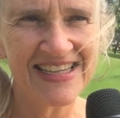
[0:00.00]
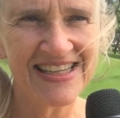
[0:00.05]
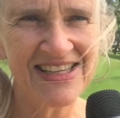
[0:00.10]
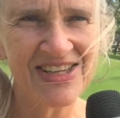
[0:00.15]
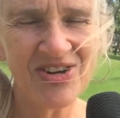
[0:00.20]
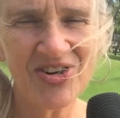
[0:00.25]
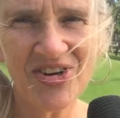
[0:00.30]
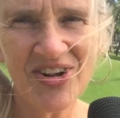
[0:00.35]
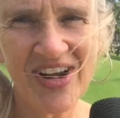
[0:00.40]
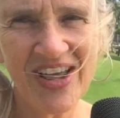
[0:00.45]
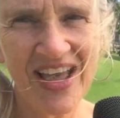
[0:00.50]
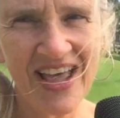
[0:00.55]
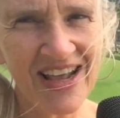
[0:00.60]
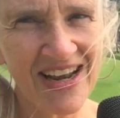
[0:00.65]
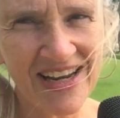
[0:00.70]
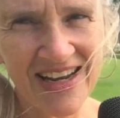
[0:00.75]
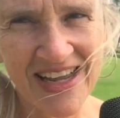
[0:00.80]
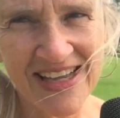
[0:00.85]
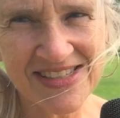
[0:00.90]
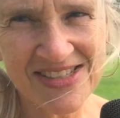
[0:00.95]
you're not
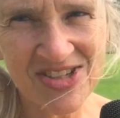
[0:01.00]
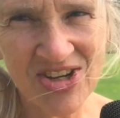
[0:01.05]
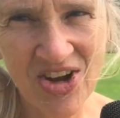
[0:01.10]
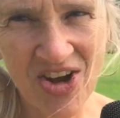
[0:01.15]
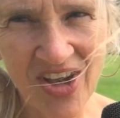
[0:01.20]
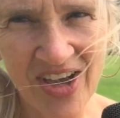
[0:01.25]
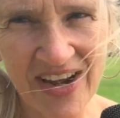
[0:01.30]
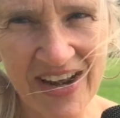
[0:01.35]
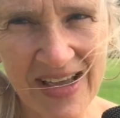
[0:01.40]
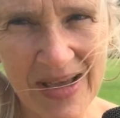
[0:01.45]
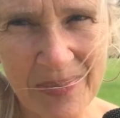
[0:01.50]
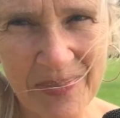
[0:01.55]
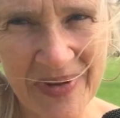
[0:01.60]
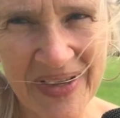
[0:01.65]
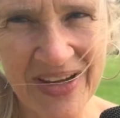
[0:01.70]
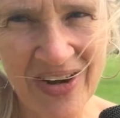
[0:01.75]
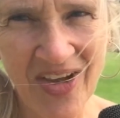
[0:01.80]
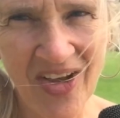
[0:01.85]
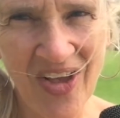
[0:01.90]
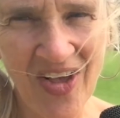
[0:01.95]
as caught up
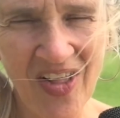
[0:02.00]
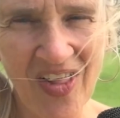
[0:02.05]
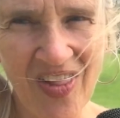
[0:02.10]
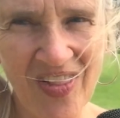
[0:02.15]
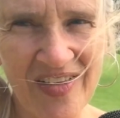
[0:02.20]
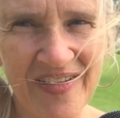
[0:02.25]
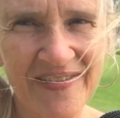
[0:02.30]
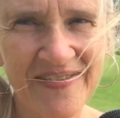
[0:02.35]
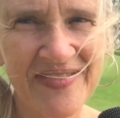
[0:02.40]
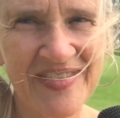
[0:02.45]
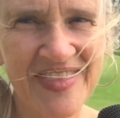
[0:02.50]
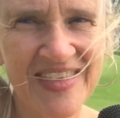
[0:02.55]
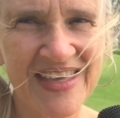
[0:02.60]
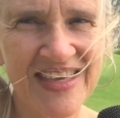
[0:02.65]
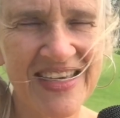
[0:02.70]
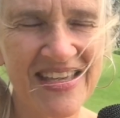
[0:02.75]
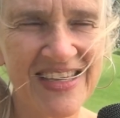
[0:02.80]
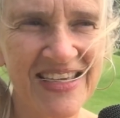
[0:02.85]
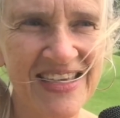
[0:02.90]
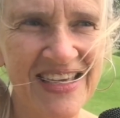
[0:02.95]
in all of
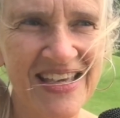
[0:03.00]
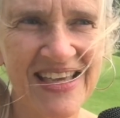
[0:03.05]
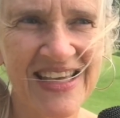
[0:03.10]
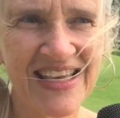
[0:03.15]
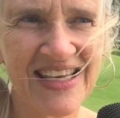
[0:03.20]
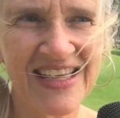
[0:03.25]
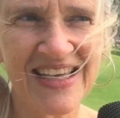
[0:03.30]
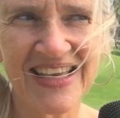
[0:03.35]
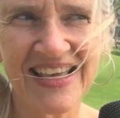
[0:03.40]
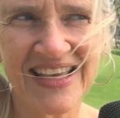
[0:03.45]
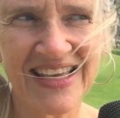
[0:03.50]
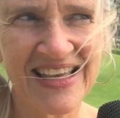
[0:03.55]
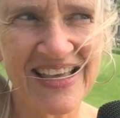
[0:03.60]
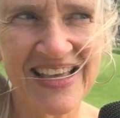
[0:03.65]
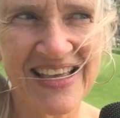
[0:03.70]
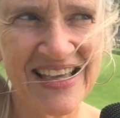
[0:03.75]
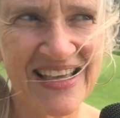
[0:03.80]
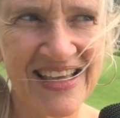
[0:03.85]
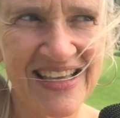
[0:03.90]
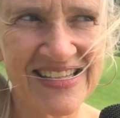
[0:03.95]
the
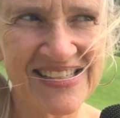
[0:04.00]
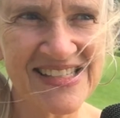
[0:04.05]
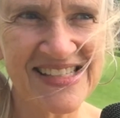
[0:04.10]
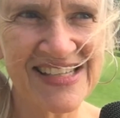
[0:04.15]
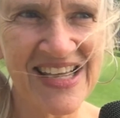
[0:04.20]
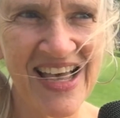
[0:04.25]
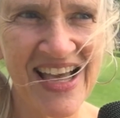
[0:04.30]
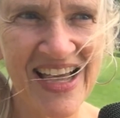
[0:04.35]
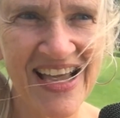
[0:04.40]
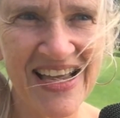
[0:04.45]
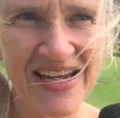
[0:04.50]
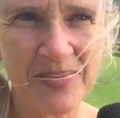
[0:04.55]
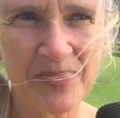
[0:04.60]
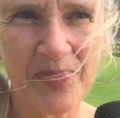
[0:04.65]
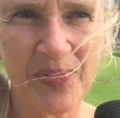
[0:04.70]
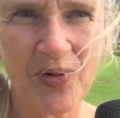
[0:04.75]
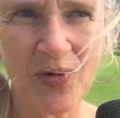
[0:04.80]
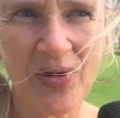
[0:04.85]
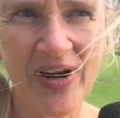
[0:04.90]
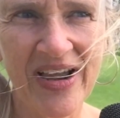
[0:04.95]
side
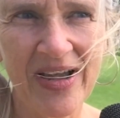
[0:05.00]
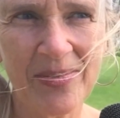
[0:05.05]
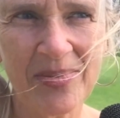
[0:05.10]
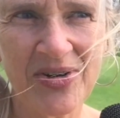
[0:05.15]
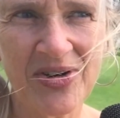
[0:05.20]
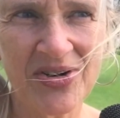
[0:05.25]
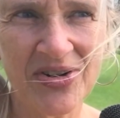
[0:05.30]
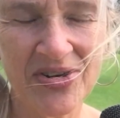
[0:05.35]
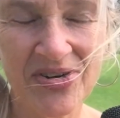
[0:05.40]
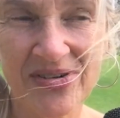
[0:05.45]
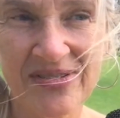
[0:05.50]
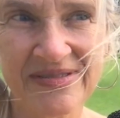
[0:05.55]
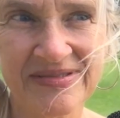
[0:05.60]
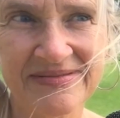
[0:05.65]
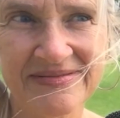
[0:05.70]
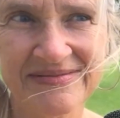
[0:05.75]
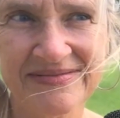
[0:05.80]
parameter